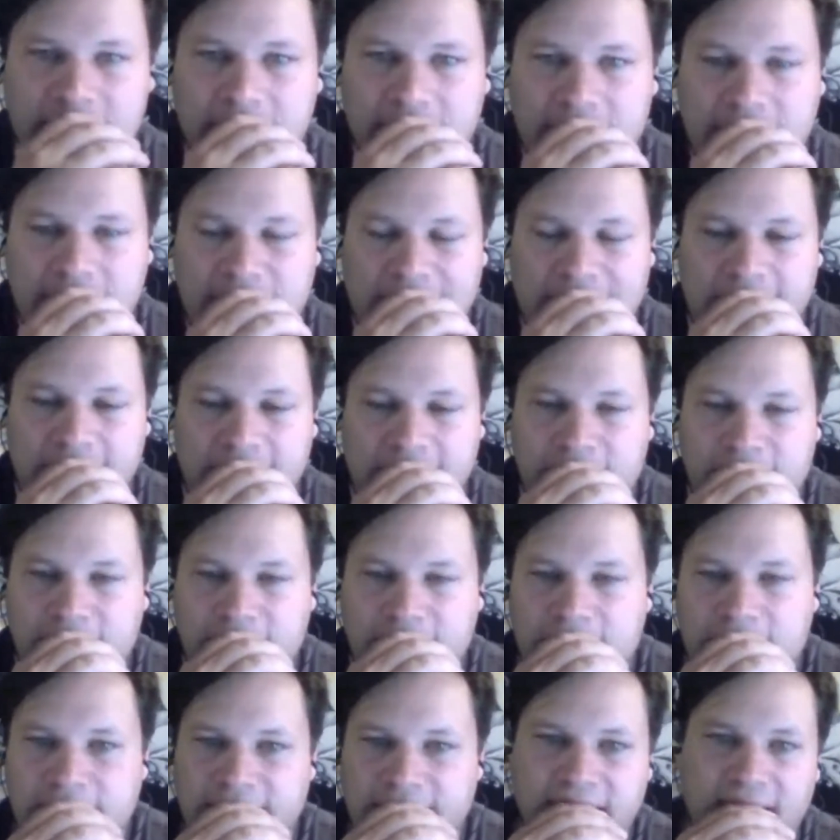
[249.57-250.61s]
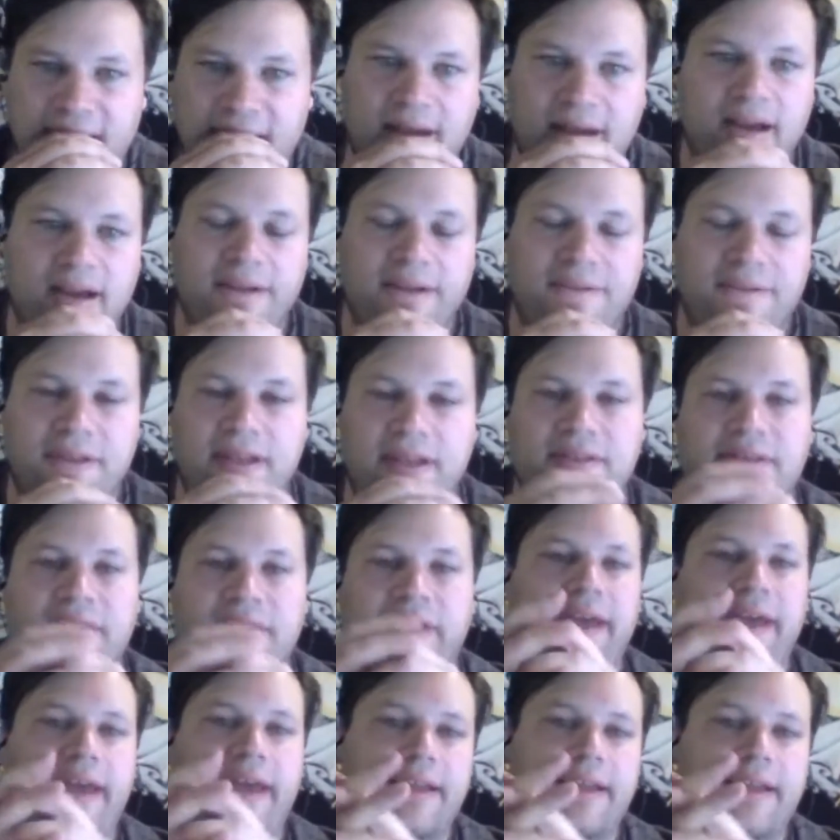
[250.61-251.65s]
So yeah, I think
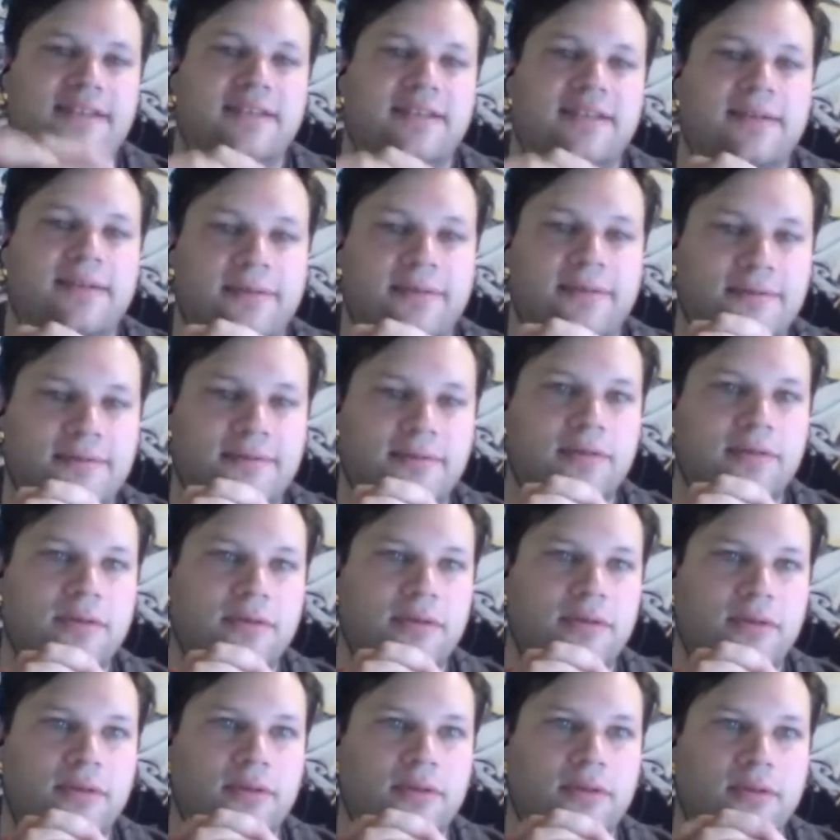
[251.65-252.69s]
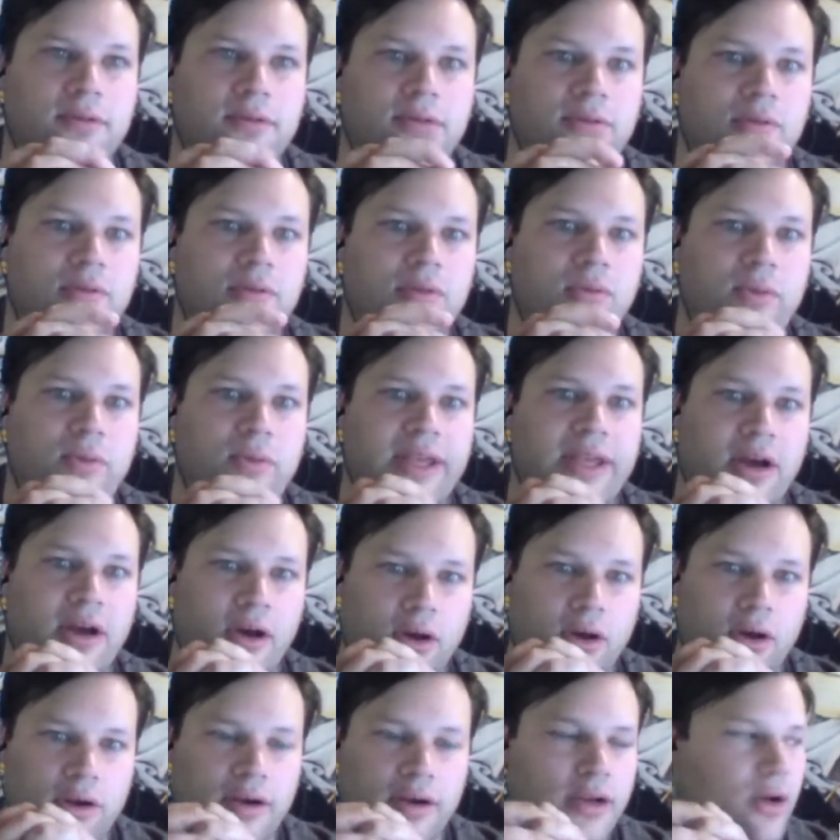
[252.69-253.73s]
that we
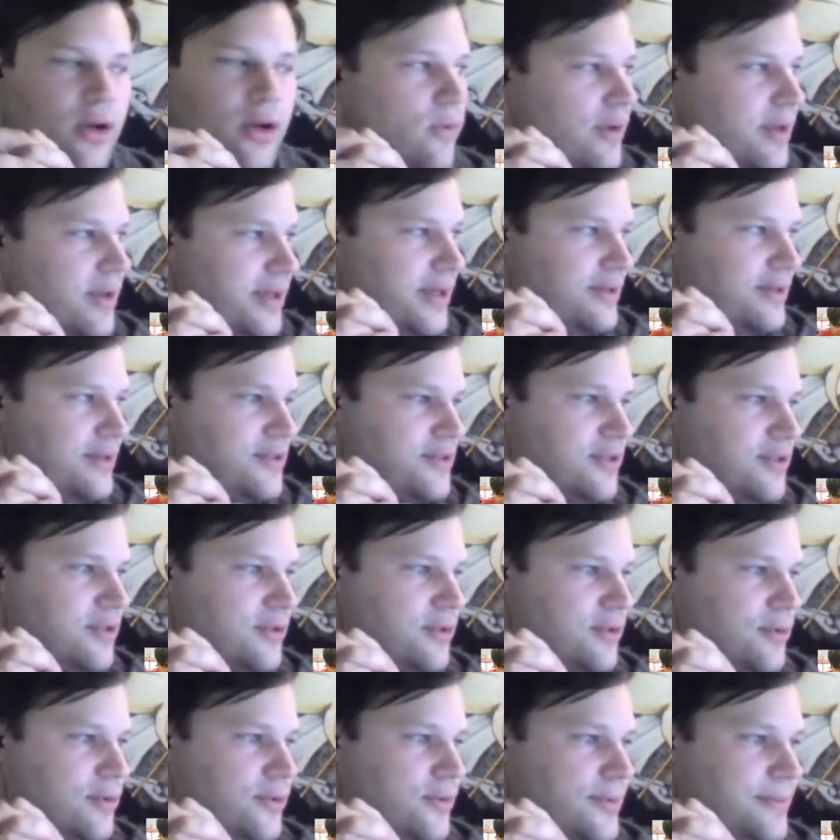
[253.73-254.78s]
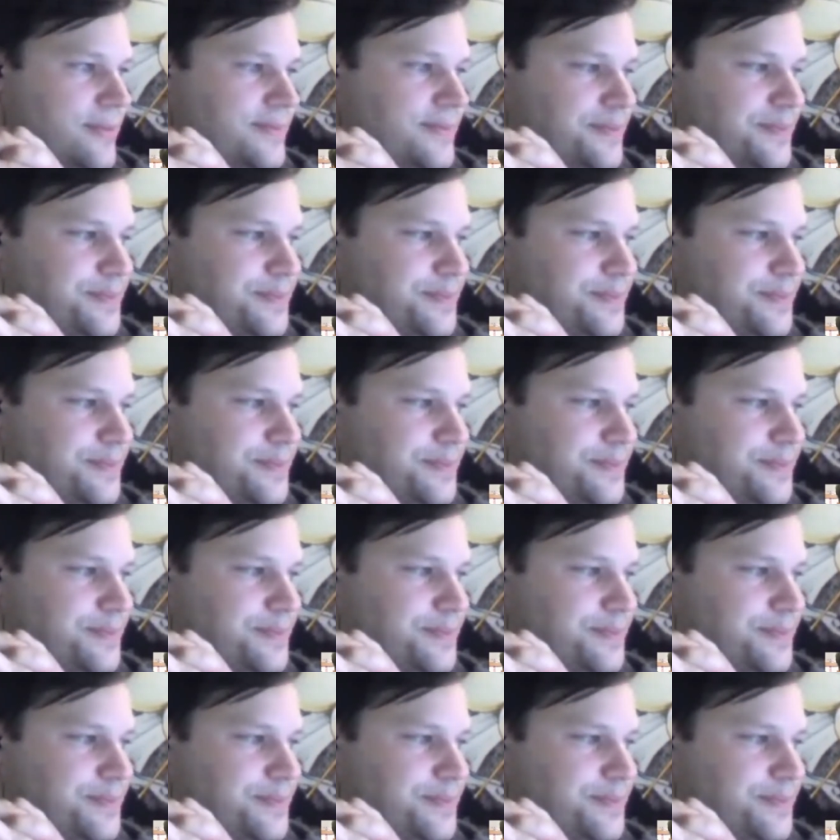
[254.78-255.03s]
are going to.